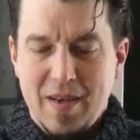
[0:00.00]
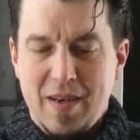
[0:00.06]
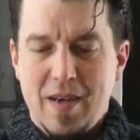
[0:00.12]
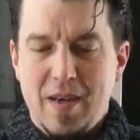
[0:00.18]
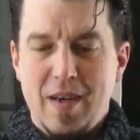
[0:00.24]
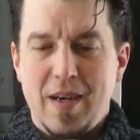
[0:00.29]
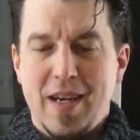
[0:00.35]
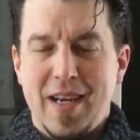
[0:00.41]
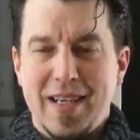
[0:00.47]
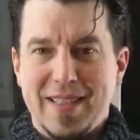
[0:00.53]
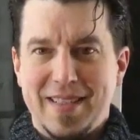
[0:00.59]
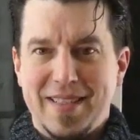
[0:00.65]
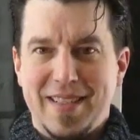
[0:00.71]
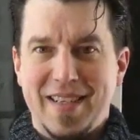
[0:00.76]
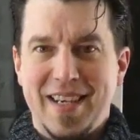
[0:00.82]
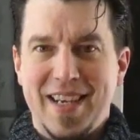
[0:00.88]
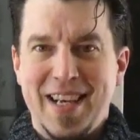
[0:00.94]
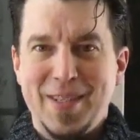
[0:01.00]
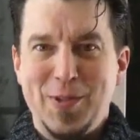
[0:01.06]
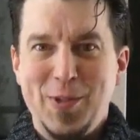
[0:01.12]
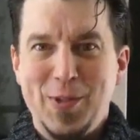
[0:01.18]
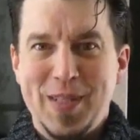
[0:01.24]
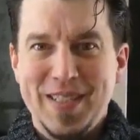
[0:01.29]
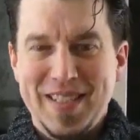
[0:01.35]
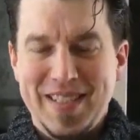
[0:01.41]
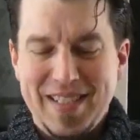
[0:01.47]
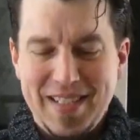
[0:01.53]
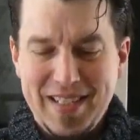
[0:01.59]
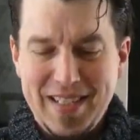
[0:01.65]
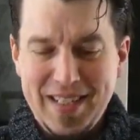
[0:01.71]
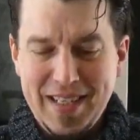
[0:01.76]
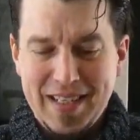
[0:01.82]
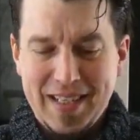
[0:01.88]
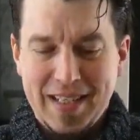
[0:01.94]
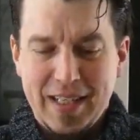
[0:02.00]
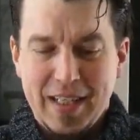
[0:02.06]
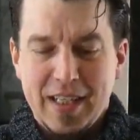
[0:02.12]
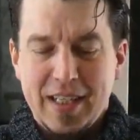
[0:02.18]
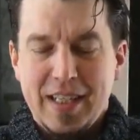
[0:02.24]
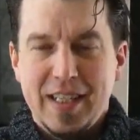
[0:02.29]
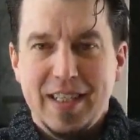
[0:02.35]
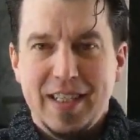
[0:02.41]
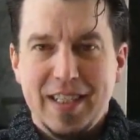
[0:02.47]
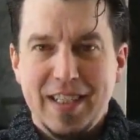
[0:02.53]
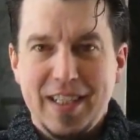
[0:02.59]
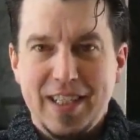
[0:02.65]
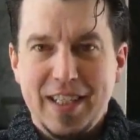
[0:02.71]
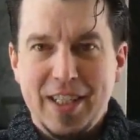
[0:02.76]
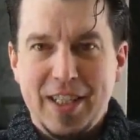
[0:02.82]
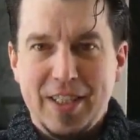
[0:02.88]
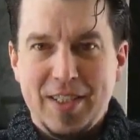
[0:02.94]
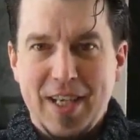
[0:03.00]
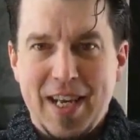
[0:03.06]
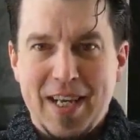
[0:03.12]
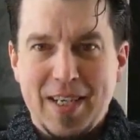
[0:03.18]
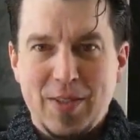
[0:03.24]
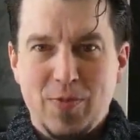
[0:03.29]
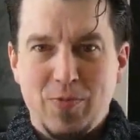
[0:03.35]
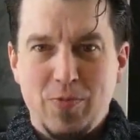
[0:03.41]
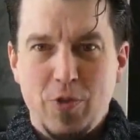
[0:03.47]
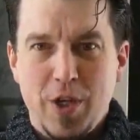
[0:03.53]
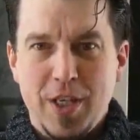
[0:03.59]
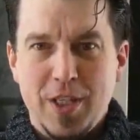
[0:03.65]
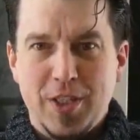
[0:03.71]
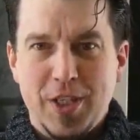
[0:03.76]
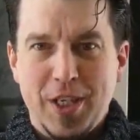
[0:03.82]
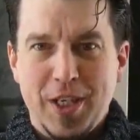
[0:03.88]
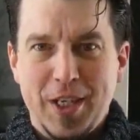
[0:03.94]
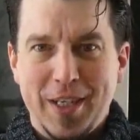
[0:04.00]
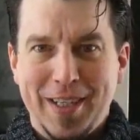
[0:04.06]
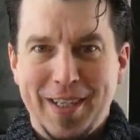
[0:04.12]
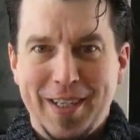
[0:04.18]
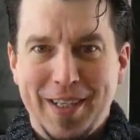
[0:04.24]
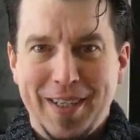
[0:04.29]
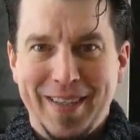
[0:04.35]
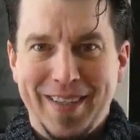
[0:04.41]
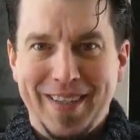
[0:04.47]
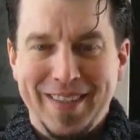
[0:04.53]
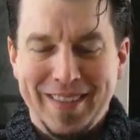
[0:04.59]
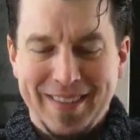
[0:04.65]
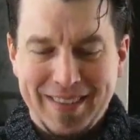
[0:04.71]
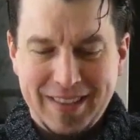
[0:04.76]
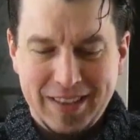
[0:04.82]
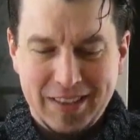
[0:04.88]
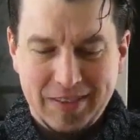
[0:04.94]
Alright, as you can see, it has risen.